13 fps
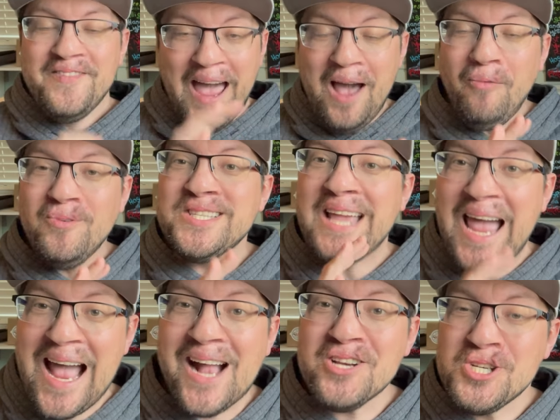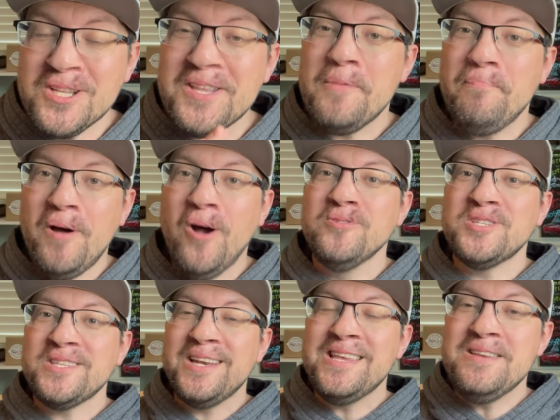That was actually a
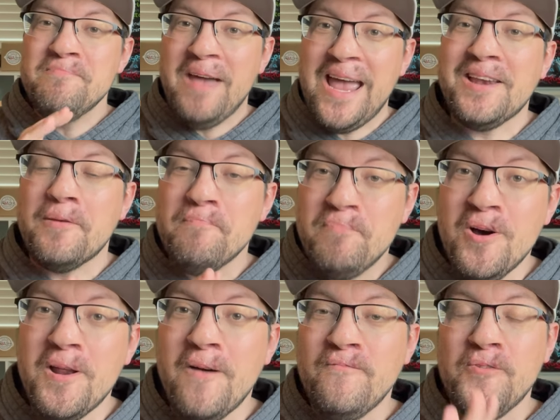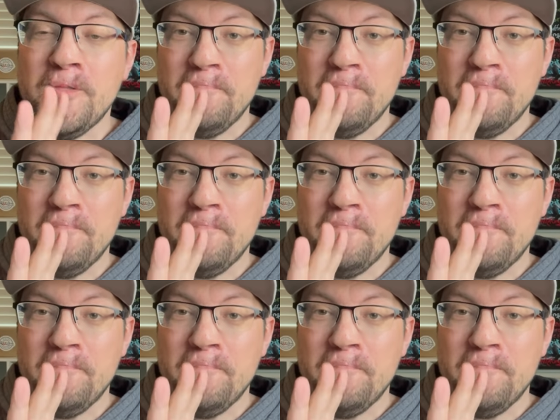post that he made and put up for the